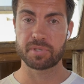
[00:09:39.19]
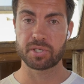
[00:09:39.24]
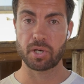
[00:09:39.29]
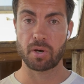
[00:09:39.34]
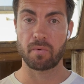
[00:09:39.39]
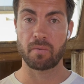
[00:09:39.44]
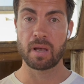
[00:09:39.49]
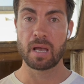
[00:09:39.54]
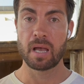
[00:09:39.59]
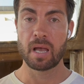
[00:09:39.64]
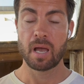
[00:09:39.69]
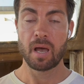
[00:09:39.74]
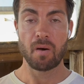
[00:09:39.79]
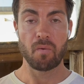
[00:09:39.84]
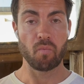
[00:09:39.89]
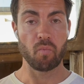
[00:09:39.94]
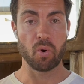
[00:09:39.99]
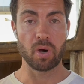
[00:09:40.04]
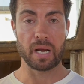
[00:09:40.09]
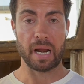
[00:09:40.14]
So
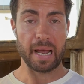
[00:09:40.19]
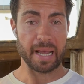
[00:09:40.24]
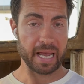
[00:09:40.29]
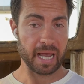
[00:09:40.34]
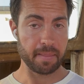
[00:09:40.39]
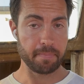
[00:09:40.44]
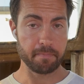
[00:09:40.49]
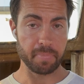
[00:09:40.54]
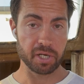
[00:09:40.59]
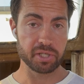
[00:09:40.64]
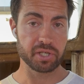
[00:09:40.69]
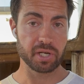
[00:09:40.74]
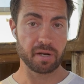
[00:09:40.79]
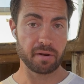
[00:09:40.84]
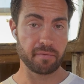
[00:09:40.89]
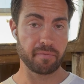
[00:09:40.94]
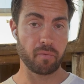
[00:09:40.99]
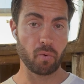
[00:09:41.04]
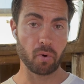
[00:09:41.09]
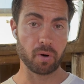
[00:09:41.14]
what I had
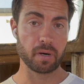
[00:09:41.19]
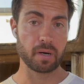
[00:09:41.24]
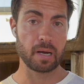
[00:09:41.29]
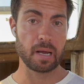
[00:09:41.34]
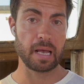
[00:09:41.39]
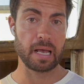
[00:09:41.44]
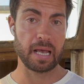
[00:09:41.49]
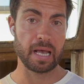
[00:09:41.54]
budgeted for